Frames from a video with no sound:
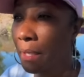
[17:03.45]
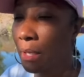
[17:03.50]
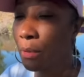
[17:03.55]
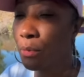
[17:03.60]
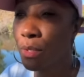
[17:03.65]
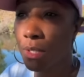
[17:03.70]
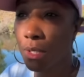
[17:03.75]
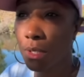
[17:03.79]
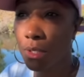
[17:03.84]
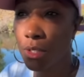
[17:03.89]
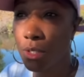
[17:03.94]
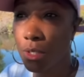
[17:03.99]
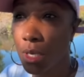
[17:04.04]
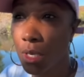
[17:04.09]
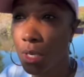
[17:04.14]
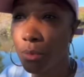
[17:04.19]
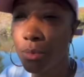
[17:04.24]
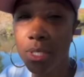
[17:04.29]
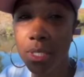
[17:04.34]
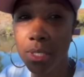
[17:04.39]
It was a
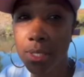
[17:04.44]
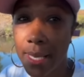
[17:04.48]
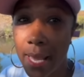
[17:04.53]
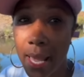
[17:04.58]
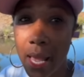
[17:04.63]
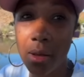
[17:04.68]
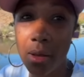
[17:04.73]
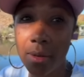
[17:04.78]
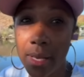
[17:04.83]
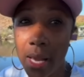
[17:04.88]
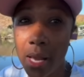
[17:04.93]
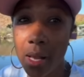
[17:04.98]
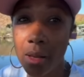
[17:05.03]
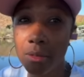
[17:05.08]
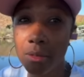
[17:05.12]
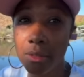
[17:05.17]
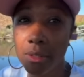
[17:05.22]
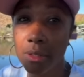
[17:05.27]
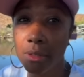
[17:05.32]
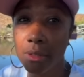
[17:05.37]
it was a
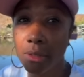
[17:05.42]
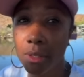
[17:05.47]
townhouse.